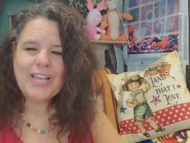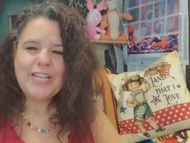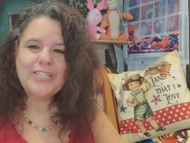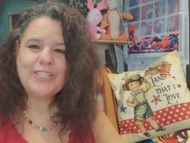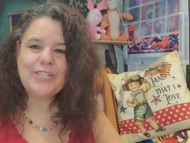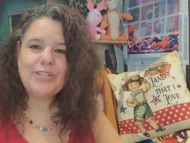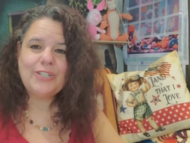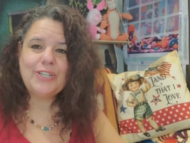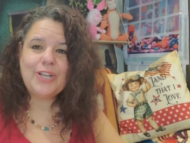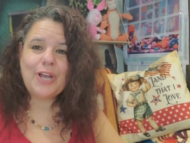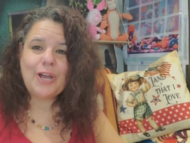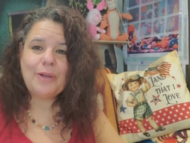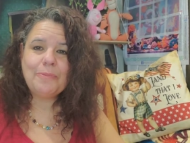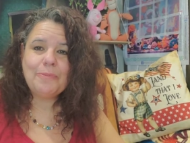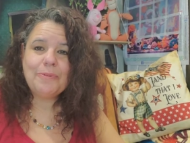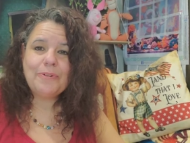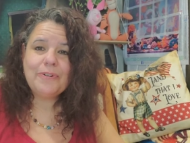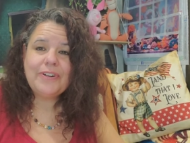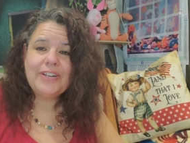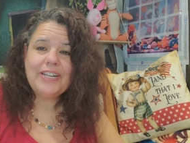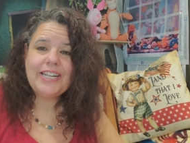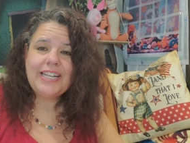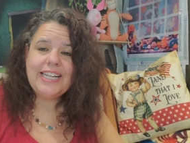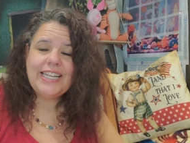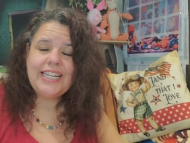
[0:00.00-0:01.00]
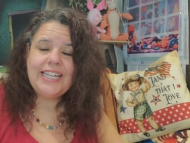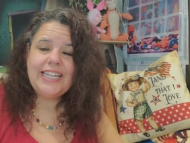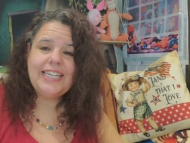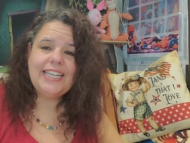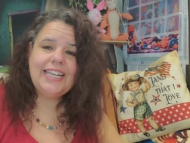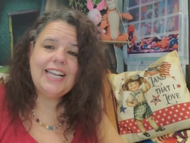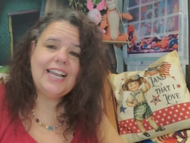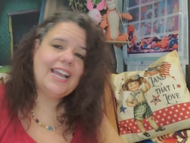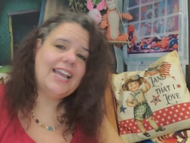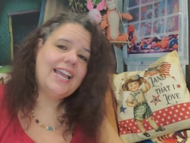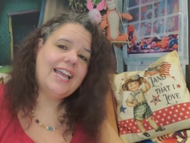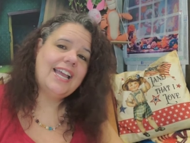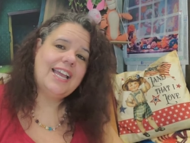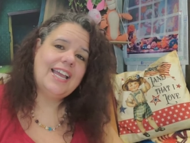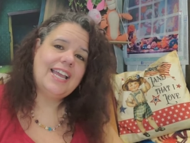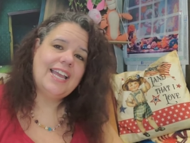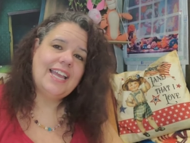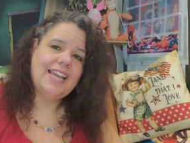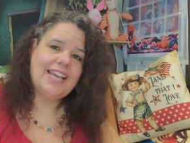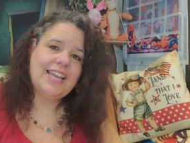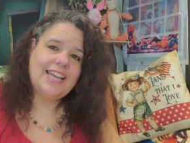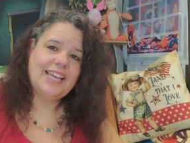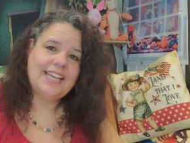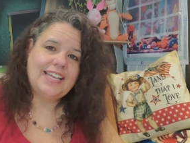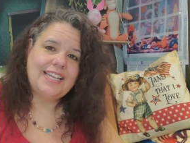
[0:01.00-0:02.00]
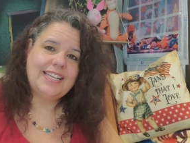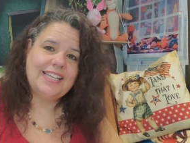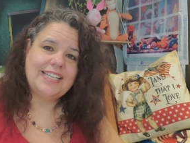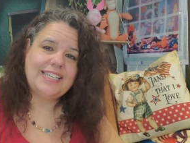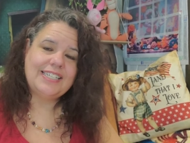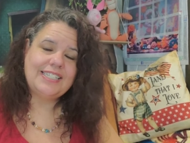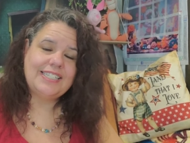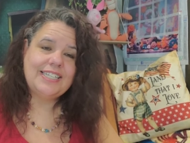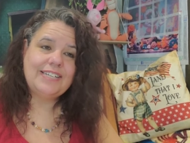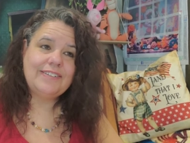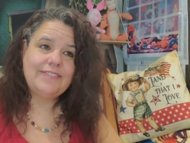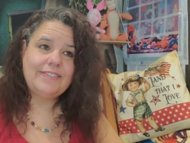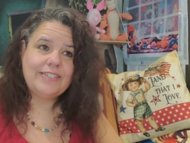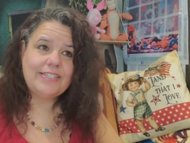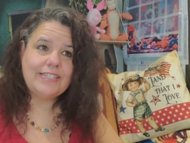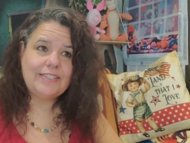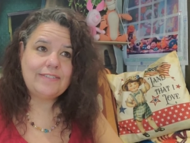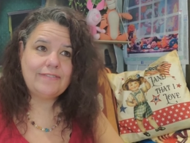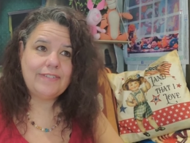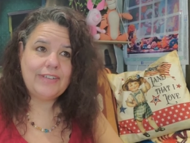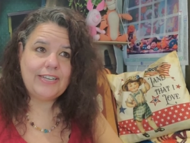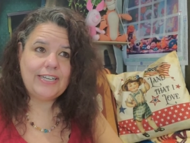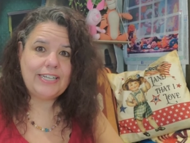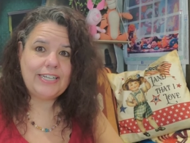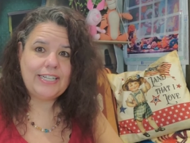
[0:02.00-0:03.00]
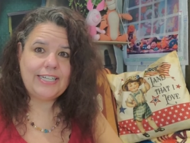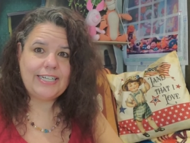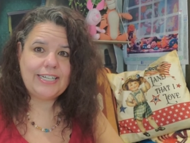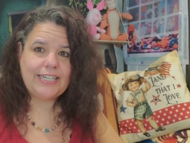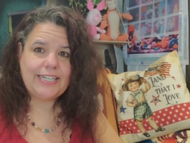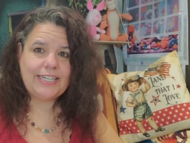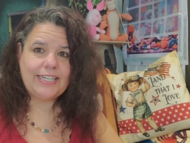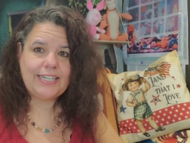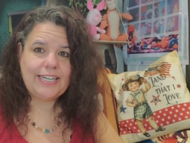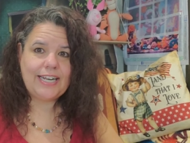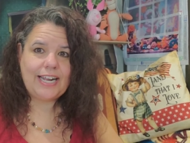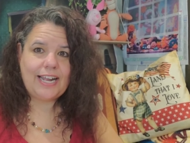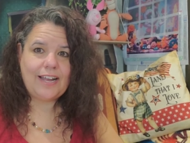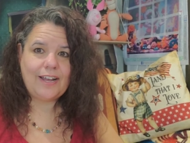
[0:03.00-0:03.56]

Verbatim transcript: So Dawn Marie, she was a winner